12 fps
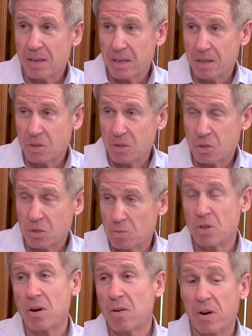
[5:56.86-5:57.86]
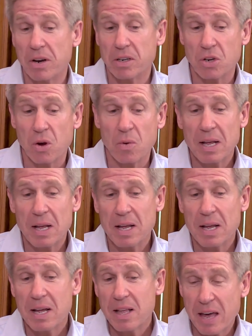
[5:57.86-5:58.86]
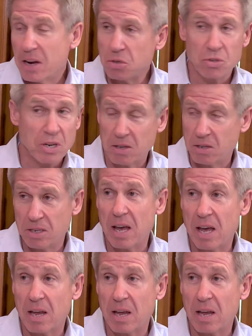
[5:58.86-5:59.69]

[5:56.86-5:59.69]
in terms of their funding. So that issue is not dead.